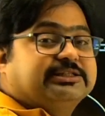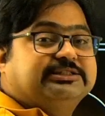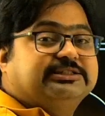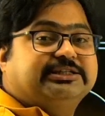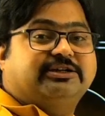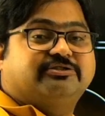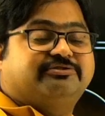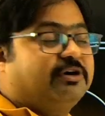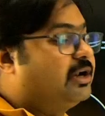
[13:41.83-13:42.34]
the
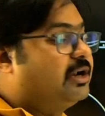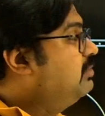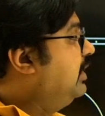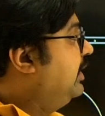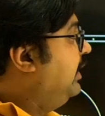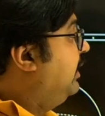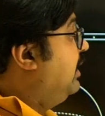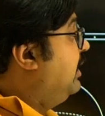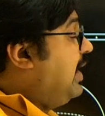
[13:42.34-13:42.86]
set of
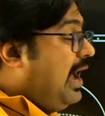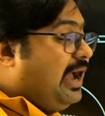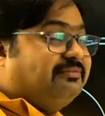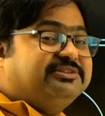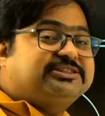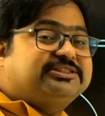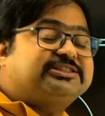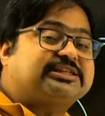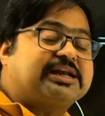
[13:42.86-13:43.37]
formulae. I've
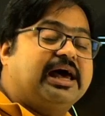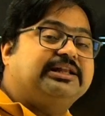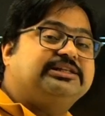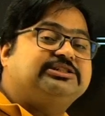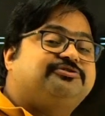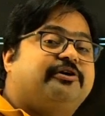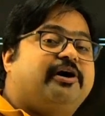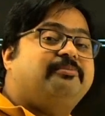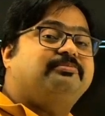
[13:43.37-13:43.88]
just
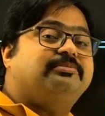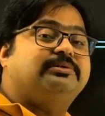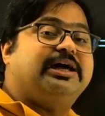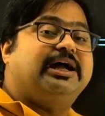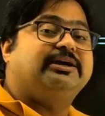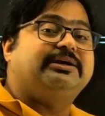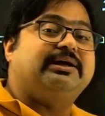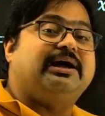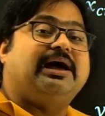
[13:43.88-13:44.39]
transformed
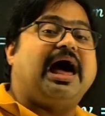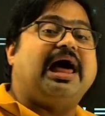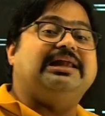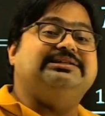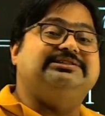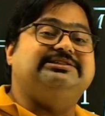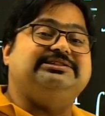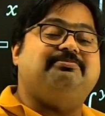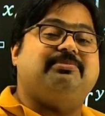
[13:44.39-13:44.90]
that
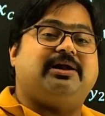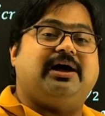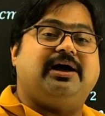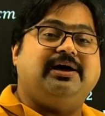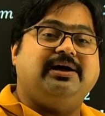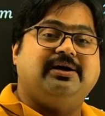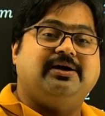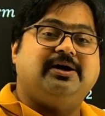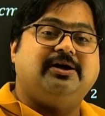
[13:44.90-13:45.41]

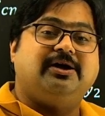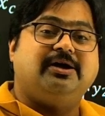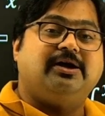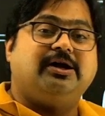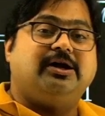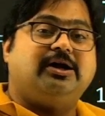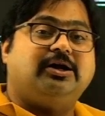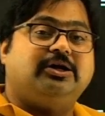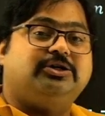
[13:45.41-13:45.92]
algebra
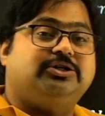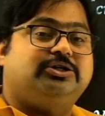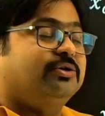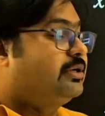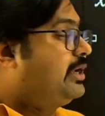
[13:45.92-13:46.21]
to